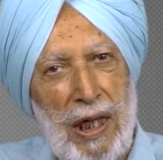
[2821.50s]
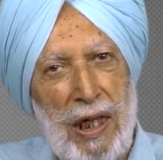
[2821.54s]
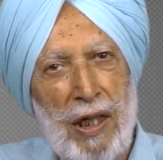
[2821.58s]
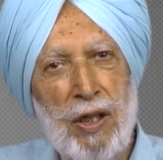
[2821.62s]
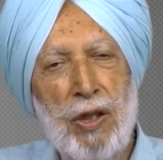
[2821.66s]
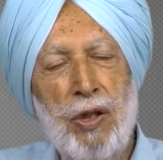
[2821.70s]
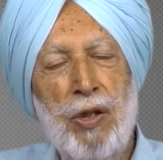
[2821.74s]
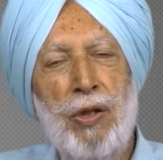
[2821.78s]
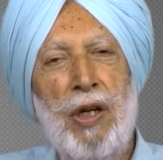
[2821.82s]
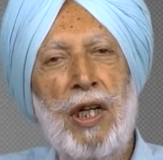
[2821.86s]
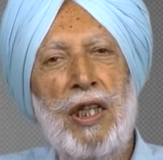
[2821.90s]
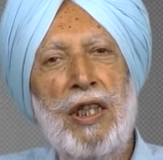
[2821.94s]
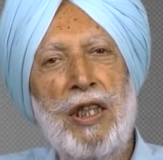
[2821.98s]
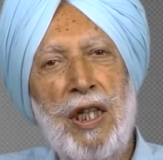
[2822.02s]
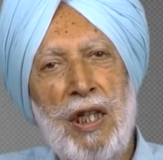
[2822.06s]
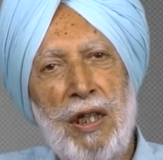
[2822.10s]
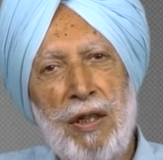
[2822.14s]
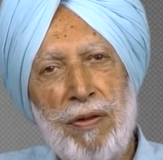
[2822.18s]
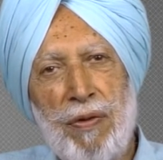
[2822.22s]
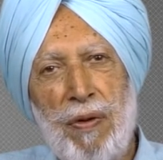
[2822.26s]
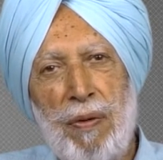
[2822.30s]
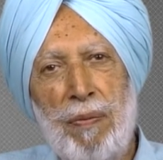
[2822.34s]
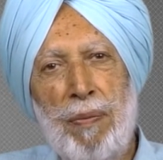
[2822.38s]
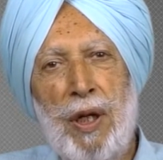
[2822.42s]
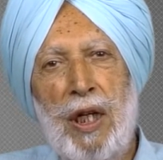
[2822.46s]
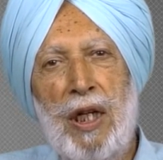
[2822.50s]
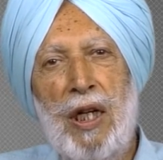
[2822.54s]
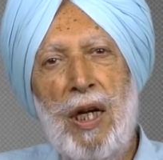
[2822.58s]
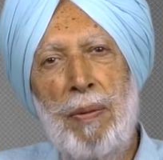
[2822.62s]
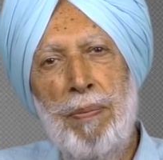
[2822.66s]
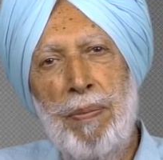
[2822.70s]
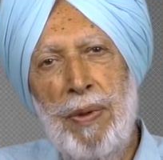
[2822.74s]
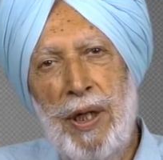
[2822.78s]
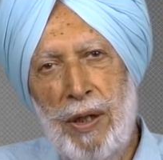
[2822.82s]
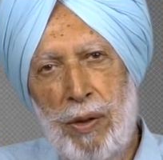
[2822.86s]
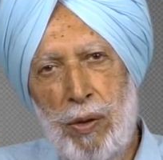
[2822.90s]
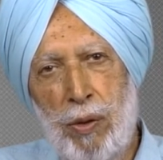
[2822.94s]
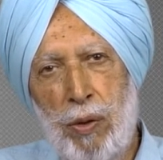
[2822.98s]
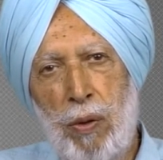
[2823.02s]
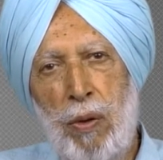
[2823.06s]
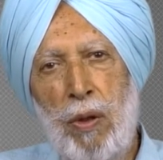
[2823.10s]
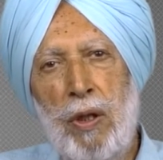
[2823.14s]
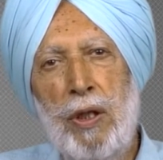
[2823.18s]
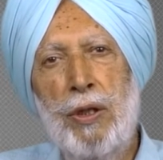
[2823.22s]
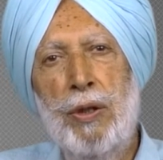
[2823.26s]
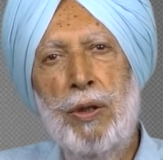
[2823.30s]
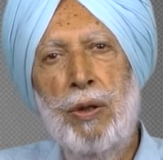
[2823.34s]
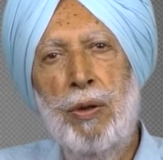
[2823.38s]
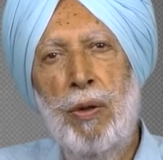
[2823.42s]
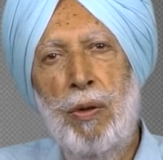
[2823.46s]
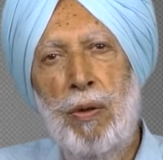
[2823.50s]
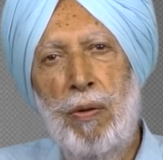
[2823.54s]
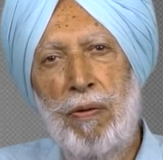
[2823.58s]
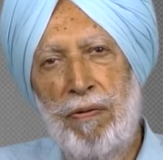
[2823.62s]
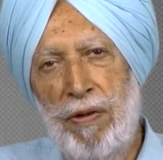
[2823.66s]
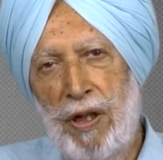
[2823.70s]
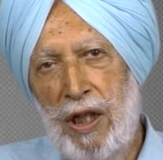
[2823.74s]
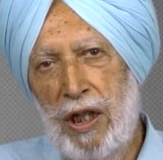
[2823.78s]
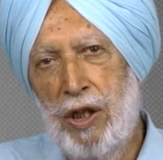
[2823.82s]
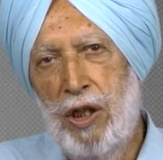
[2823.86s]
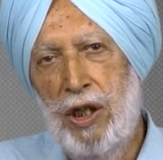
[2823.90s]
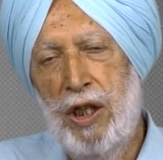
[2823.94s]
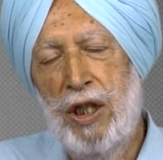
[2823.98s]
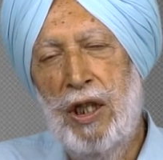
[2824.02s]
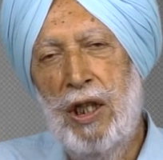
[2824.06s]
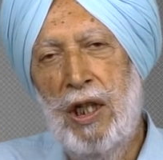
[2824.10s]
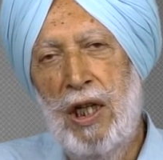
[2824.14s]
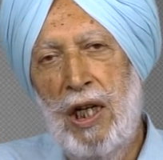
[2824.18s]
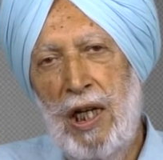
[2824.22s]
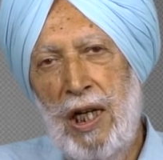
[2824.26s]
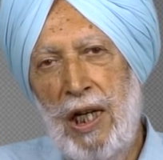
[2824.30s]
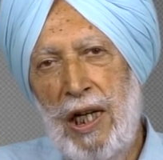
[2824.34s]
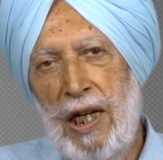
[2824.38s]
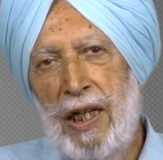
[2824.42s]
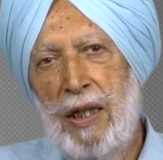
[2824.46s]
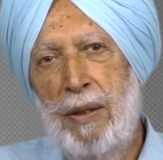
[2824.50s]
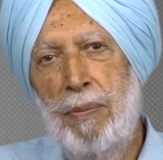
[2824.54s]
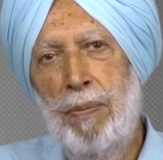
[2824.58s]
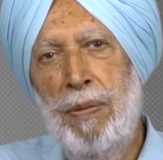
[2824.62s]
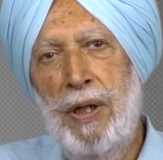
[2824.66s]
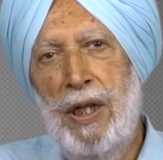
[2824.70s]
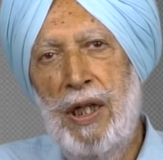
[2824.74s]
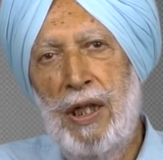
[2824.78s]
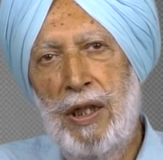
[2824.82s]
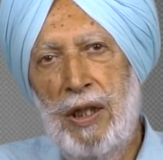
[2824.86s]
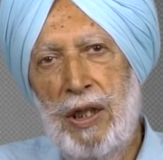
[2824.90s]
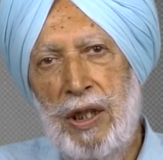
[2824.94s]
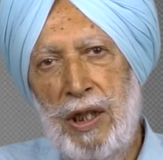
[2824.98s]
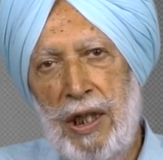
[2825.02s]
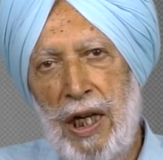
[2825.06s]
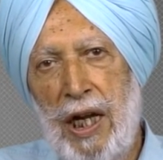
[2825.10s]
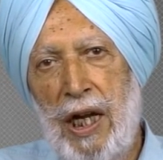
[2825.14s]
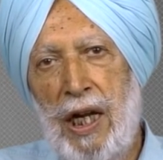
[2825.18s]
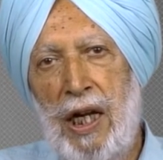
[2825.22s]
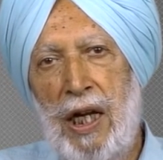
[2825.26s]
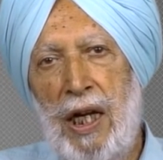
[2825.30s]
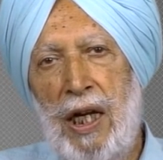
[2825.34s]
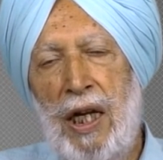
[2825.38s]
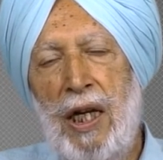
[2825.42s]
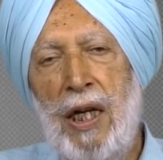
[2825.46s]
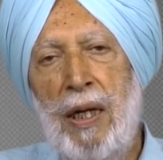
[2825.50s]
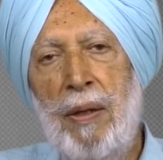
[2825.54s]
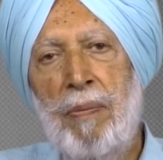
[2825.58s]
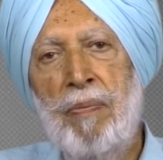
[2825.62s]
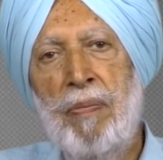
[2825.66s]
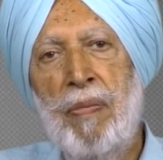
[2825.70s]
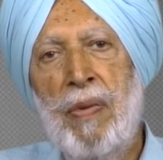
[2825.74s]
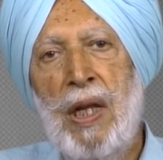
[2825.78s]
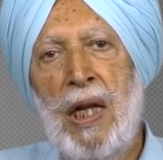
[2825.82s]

instructions from the government also, which, let me say,